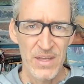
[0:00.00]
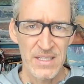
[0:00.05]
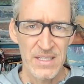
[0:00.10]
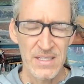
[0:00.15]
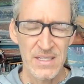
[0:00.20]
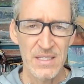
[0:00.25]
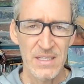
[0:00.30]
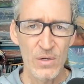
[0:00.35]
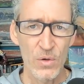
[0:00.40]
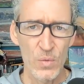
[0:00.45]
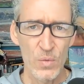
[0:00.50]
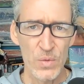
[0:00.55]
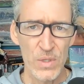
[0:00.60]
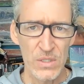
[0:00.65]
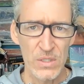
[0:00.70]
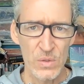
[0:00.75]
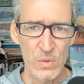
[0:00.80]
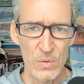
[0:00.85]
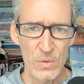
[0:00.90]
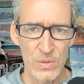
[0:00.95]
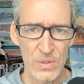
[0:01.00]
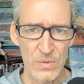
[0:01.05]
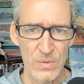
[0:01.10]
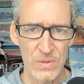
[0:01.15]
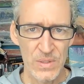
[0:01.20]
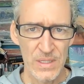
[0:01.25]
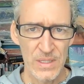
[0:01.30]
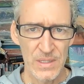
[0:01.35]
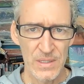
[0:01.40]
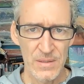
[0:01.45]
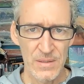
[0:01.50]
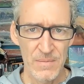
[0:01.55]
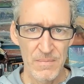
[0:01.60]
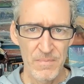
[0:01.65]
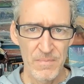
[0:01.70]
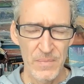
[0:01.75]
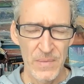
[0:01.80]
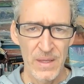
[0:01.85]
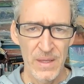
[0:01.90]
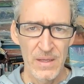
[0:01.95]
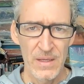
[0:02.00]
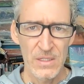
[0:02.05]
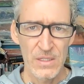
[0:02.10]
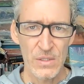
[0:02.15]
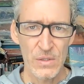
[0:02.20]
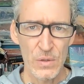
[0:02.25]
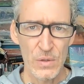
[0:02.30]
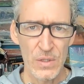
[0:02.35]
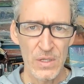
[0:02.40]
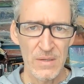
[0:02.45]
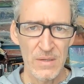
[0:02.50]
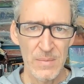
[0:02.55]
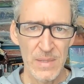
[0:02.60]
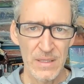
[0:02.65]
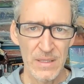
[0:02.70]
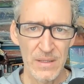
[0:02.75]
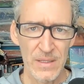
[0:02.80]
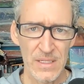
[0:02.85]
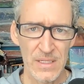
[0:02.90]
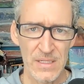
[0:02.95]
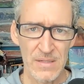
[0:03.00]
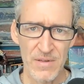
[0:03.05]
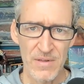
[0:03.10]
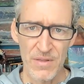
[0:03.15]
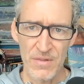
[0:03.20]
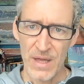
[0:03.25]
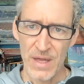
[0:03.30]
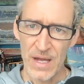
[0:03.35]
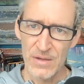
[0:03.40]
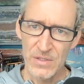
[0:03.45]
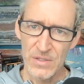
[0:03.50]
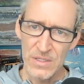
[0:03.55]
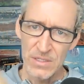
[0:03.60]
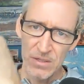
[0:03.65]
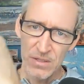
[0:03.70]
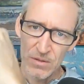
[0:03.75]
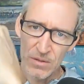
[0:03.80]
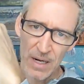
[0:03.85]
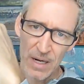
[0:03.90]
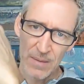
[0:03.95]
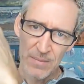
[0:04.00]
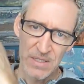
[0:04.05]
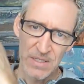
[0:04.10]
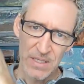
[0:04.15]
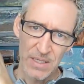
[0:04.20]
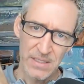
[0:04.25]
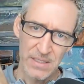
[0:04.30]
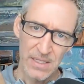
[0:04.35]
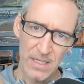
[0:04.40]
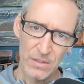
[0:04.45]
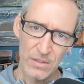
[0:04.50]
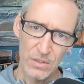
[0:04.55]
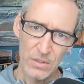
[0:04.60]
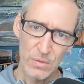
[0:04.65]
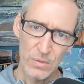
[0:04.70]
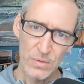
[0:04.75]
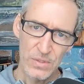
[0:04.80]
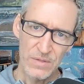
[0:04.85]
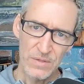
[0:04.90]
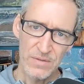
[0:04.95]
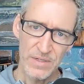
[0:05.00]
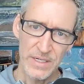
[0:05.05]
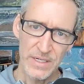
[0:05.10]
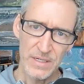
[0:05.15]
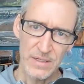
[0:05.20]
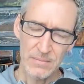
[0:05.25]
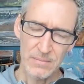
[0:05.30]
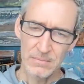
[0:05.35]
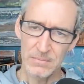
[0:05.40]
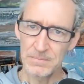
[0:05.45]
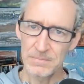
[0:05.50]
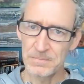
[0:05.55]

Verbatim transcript: That's the only tool you need. So you could give me a list of a thousand other Amazon seller tools over here.